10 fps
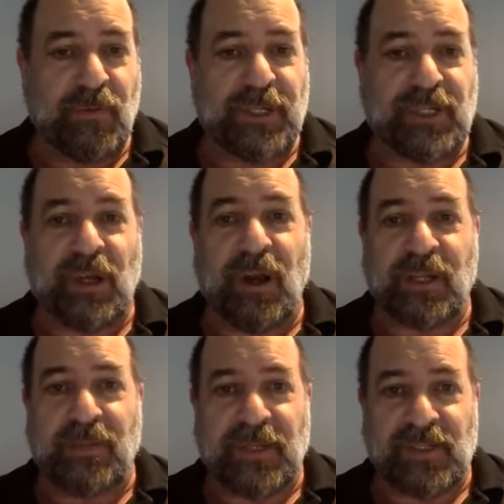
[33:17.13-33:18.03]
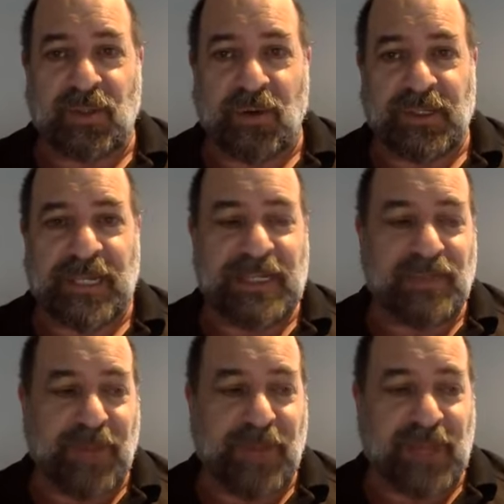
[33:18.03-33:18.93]
document source is
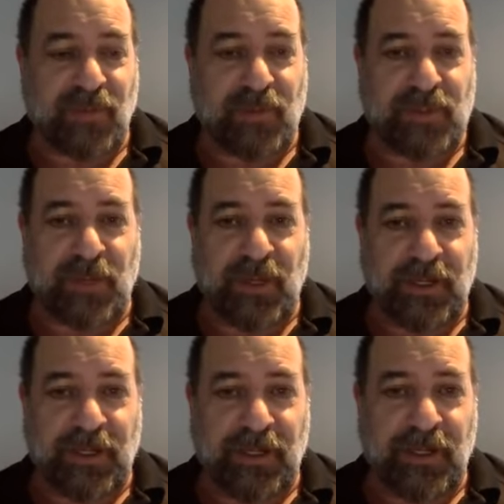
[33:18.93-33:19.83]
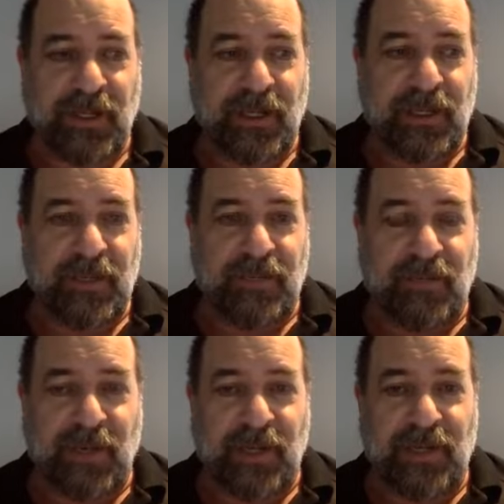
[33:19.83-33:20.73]
best for responding,
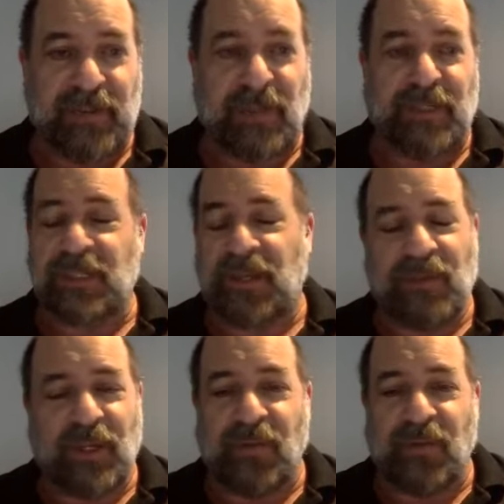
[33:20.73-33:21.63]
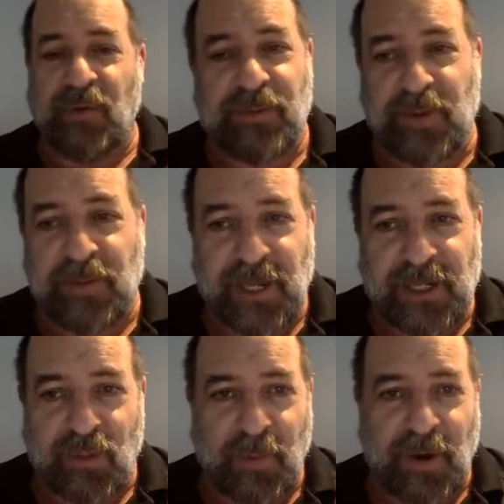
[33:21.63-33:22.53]
right? If someone says, I'm looking for a
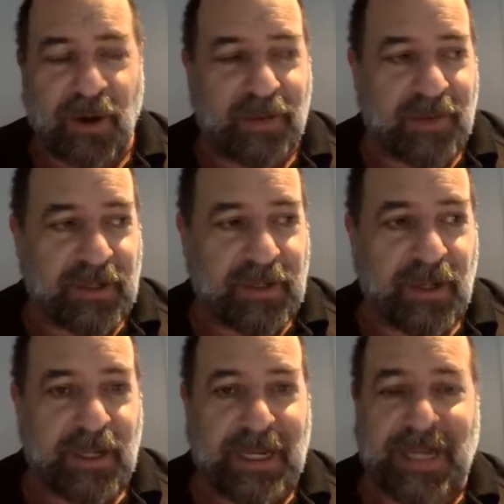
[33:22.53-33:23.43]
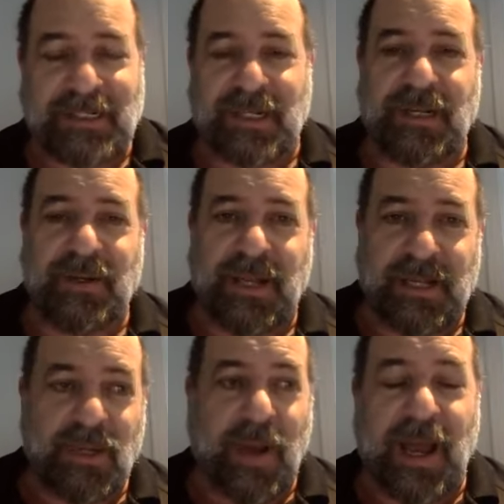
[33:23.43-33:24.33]
3-bedroom apartment,
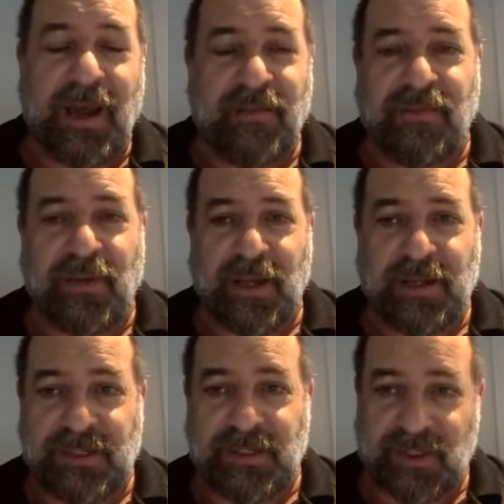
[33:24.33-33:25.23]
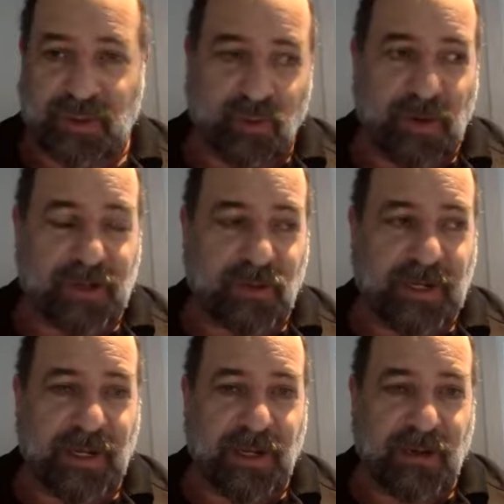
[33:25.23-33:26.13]
and you have a
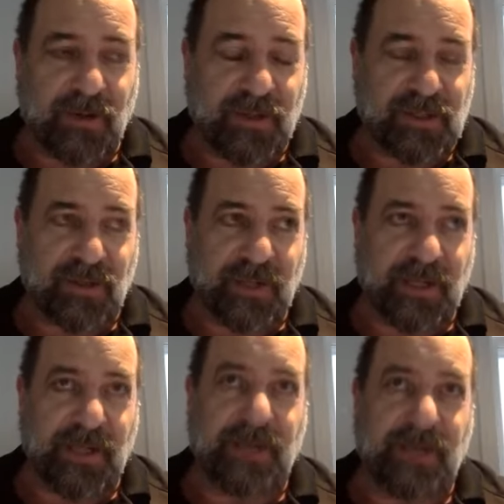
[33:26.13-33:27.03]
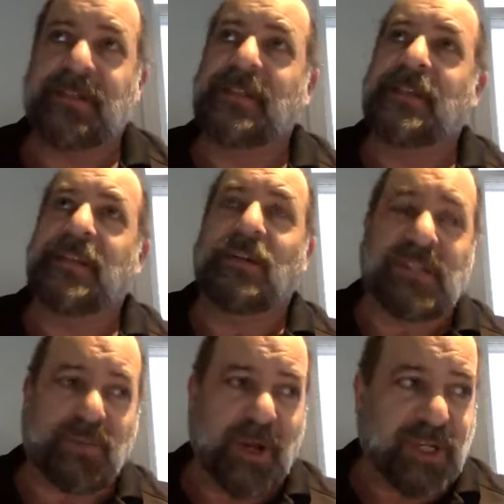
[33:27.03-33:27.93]
directory, a
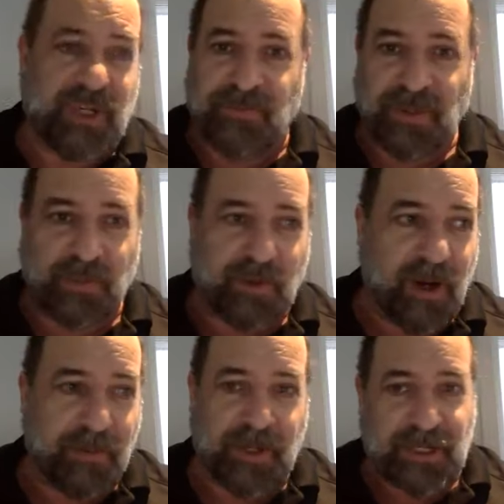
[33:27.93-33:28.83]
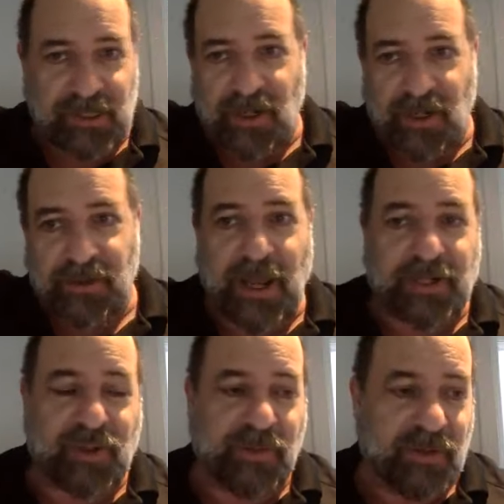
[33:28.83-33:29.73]
spreadsheet full of properties and all their
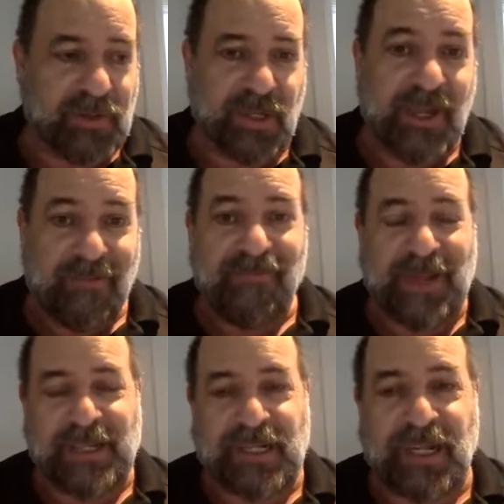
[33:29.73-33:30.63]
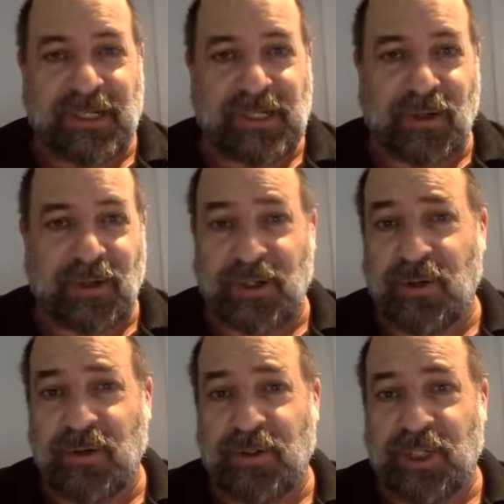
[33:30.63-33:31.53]
attributes, it's going to search the
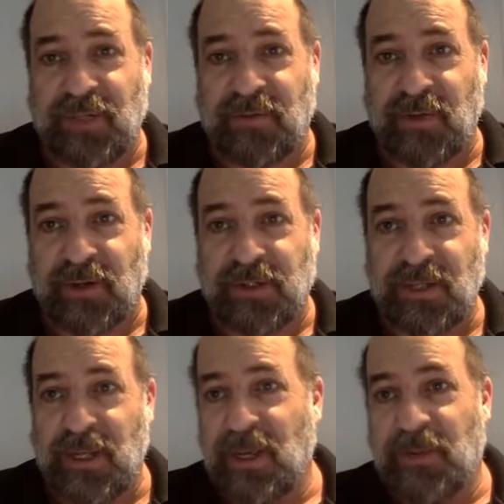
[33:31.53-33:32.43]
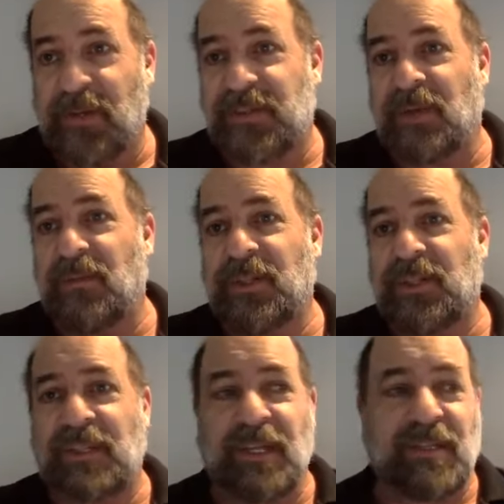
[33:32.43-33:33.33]
Google Sheet first. But if someone
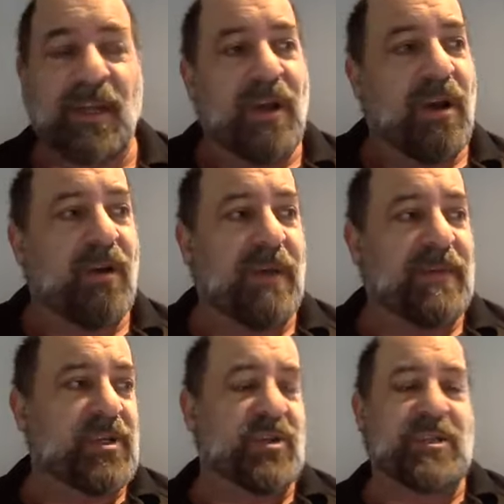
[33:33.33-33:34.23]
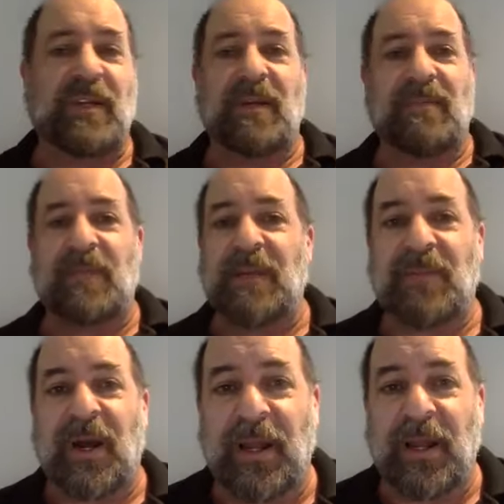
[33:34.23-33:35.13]
just says, oh, I'm interested in
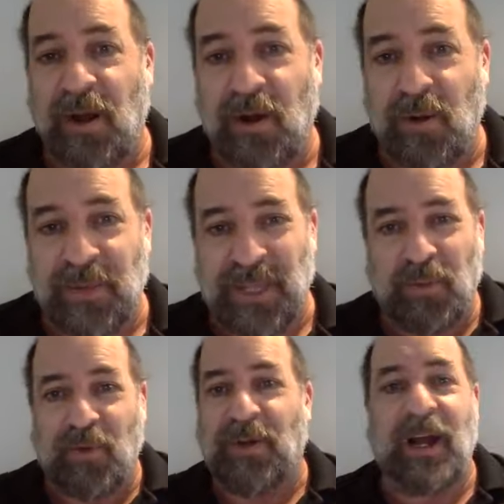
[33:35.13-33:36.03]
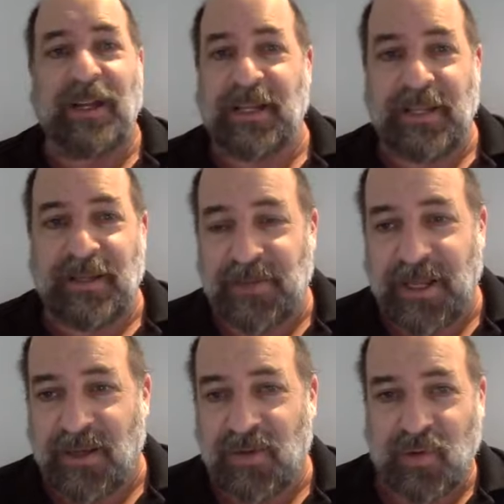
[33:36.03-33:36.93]
buying a home, and they don't provide any
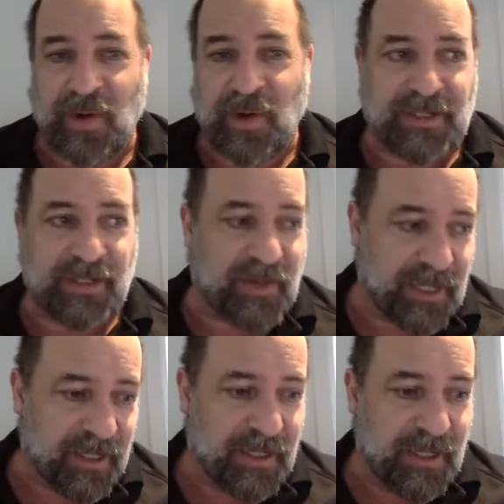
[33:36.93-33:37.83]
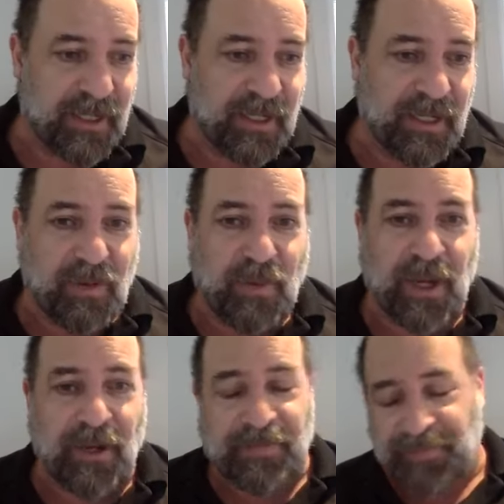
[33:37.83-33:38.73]
criteria,
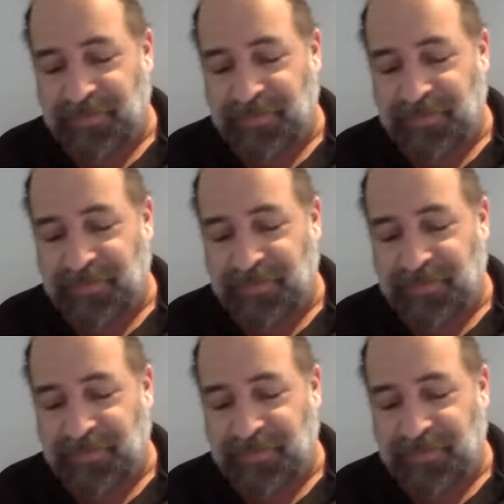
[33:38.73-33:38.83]
well,